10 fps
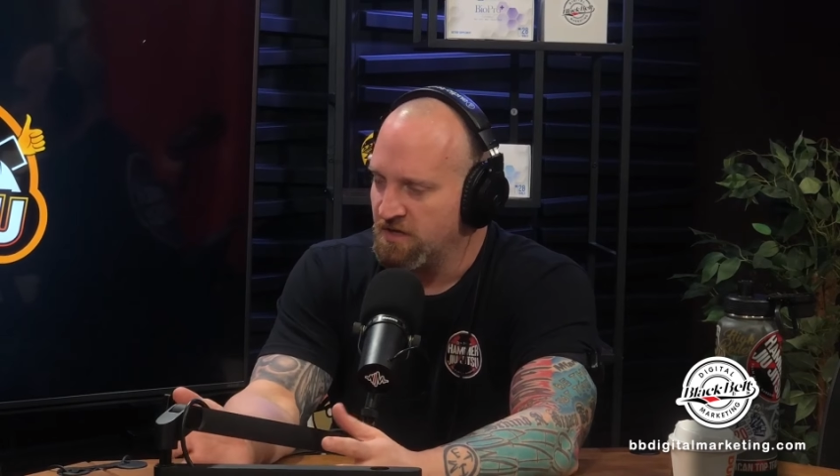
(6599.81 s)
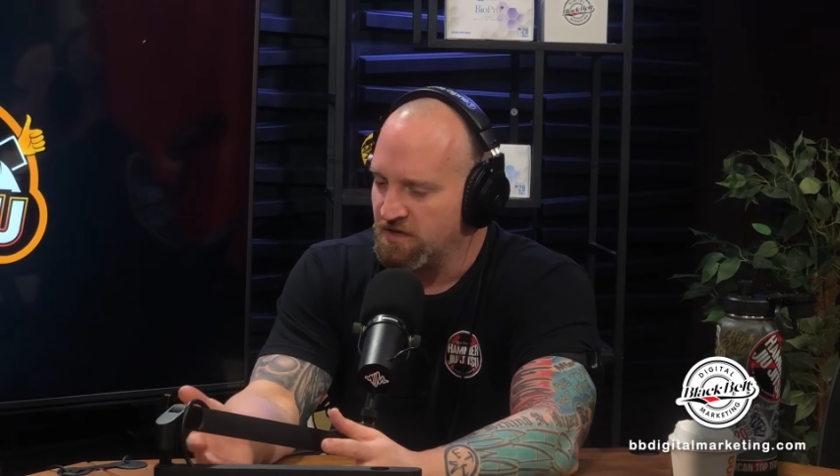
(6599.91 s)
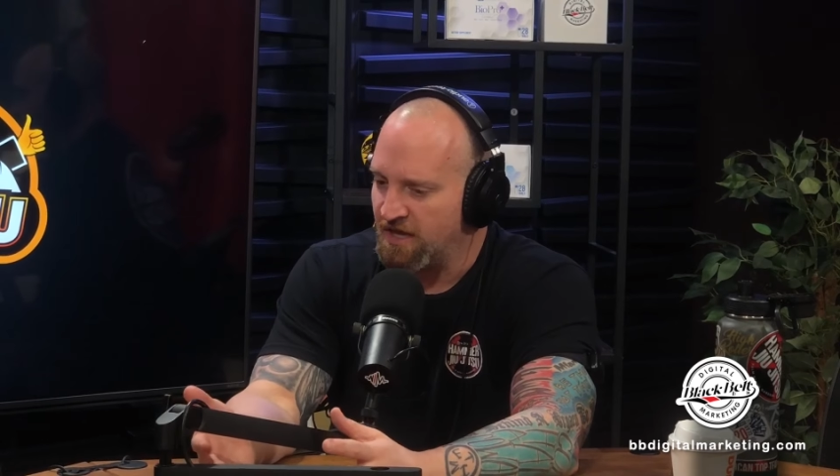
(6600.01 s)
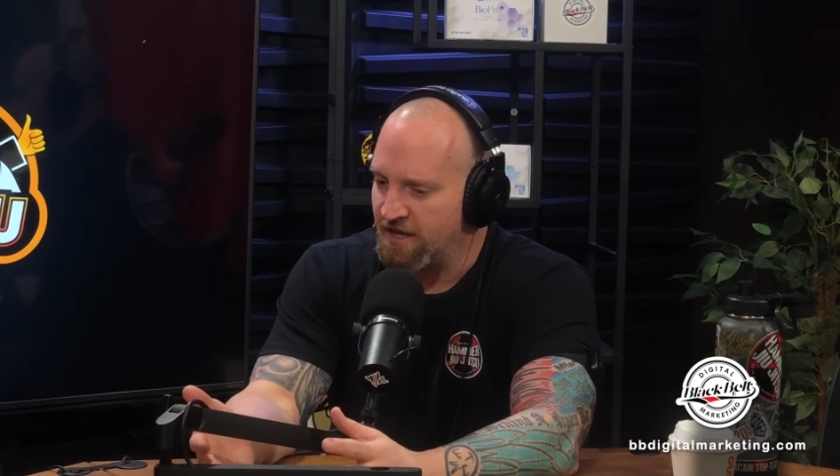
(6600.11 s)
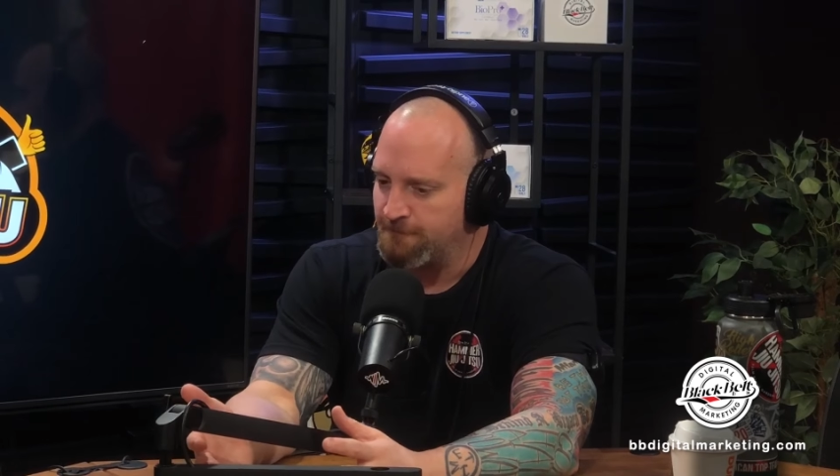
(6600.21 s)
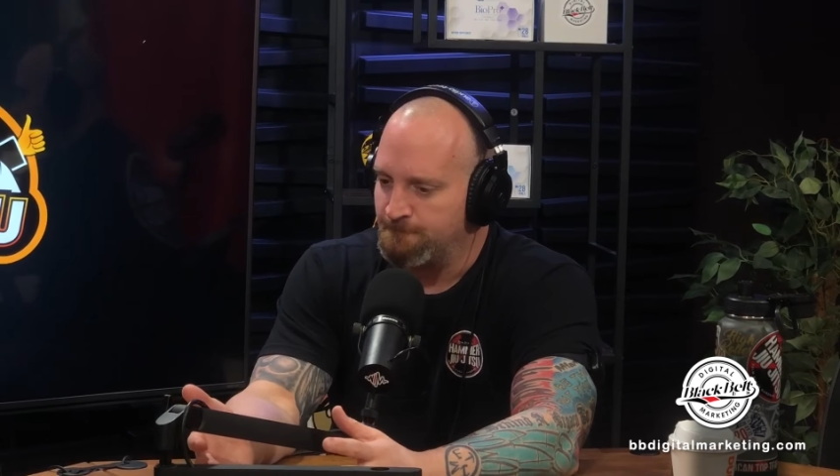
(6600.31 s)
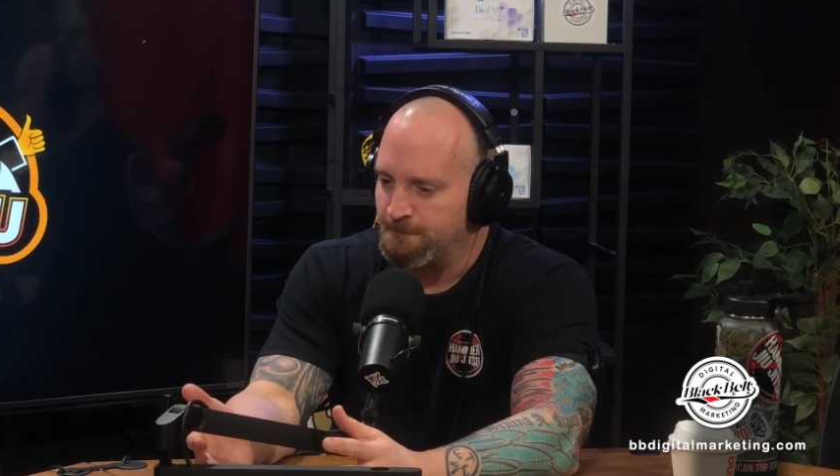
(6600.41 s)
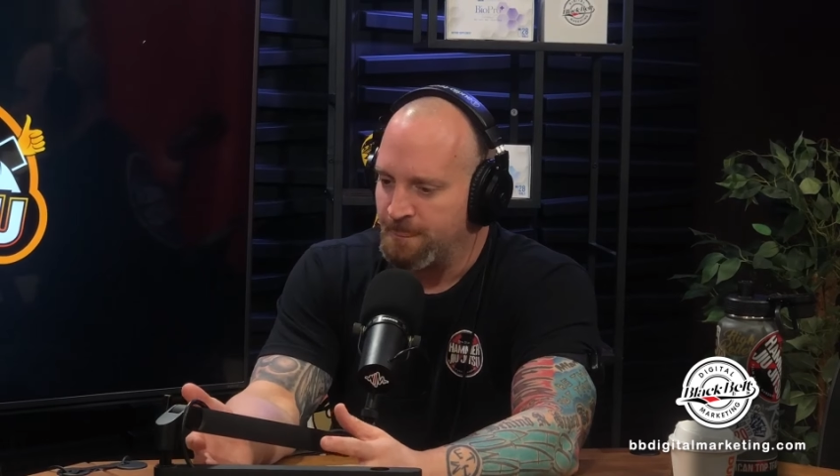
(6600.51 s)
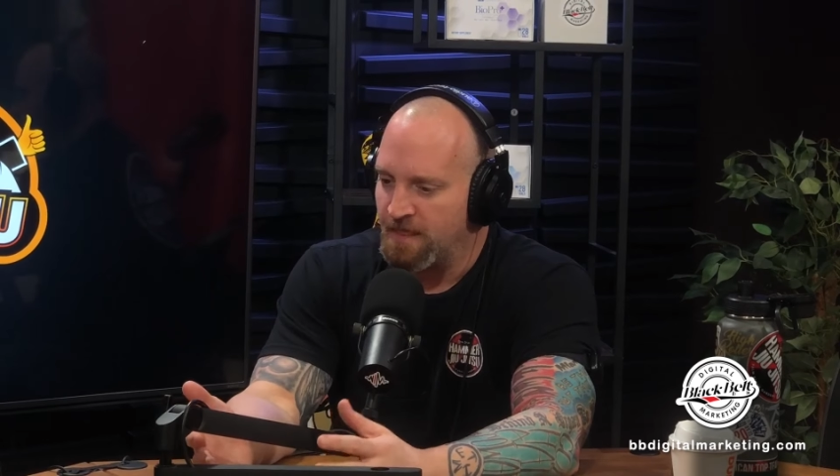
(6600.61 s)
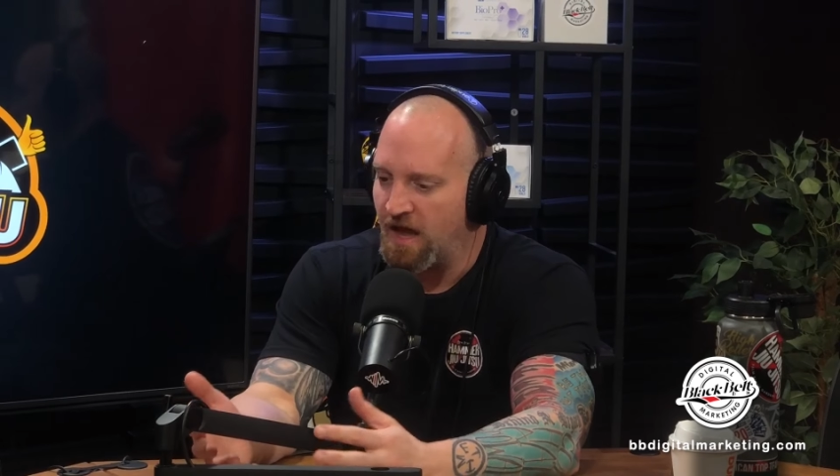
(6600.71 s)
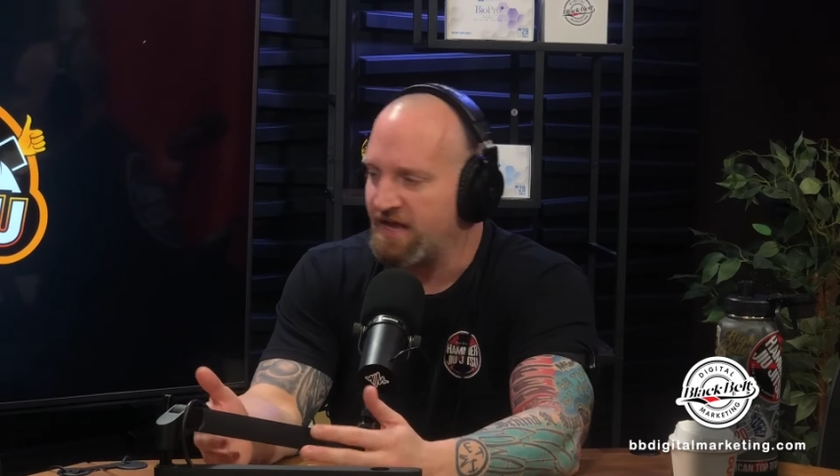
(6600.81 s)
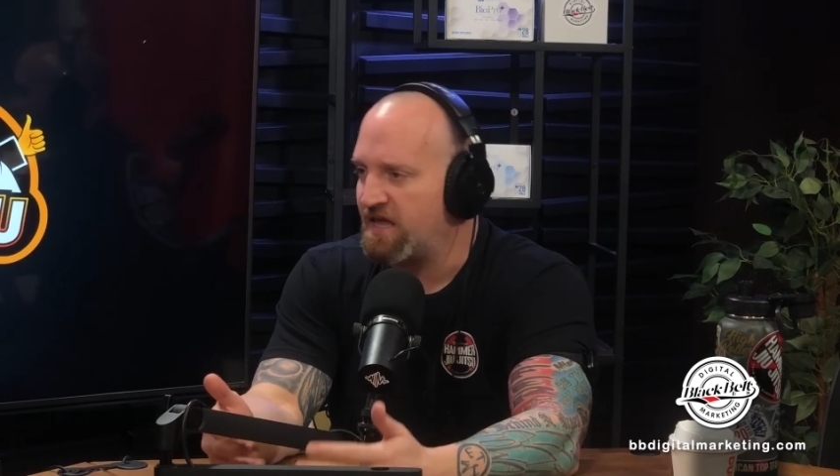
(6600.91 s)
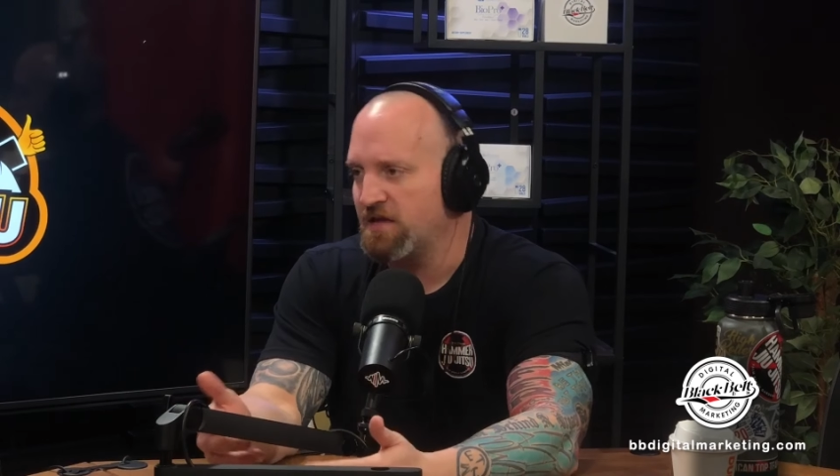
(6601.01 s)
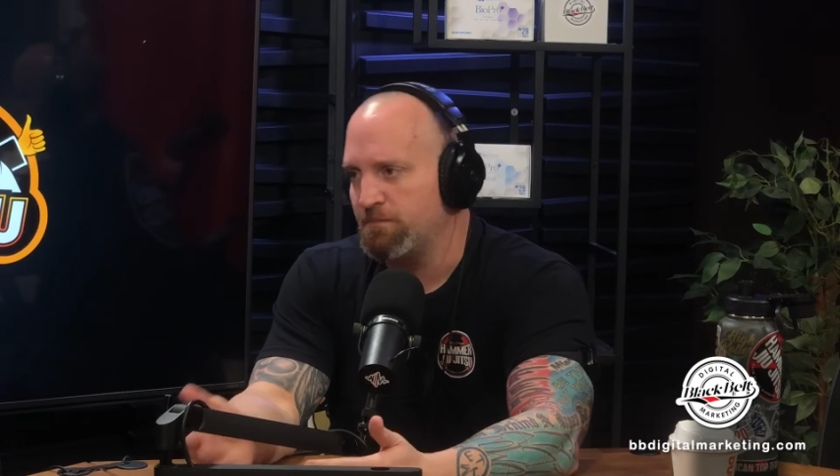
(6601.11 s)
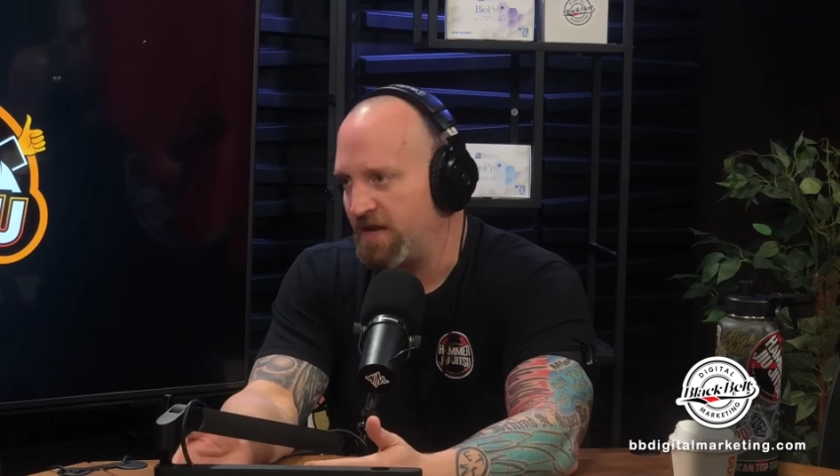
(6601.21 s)
Like, I
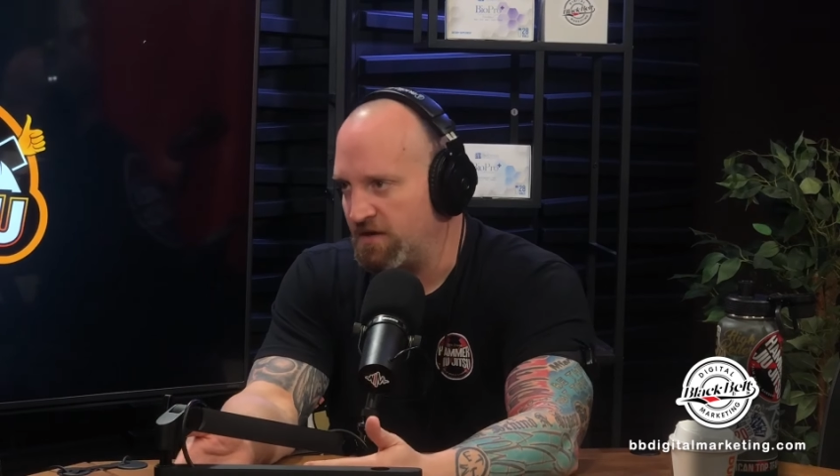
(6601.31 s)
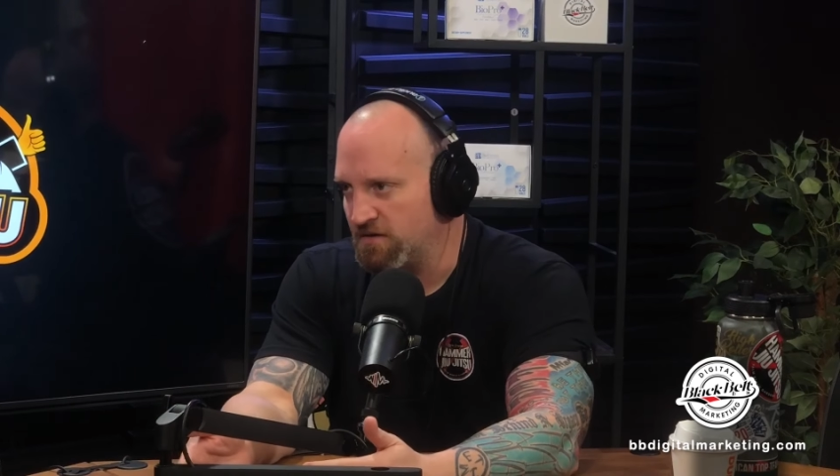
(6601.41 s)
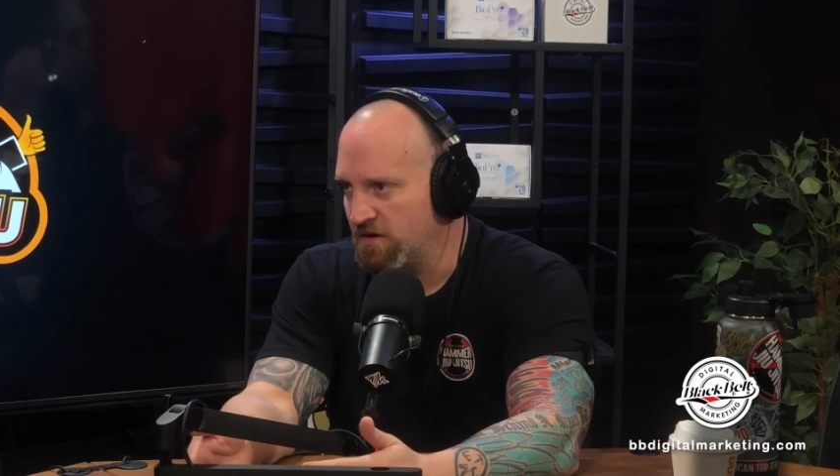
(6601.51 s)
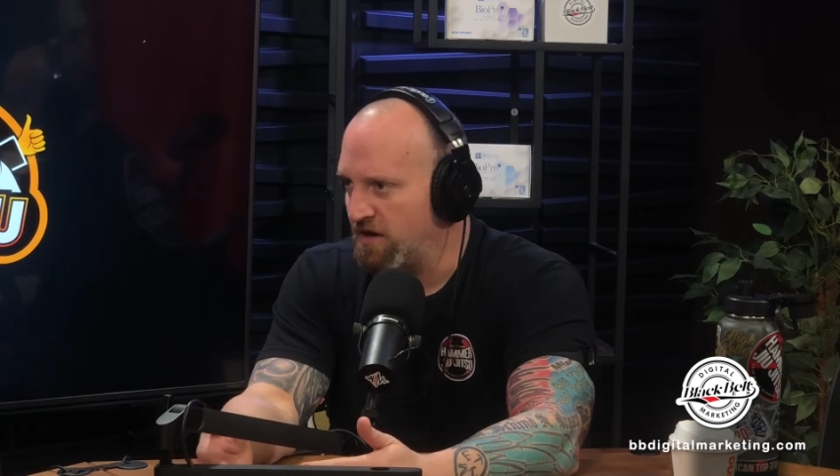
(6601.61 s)
can't paint,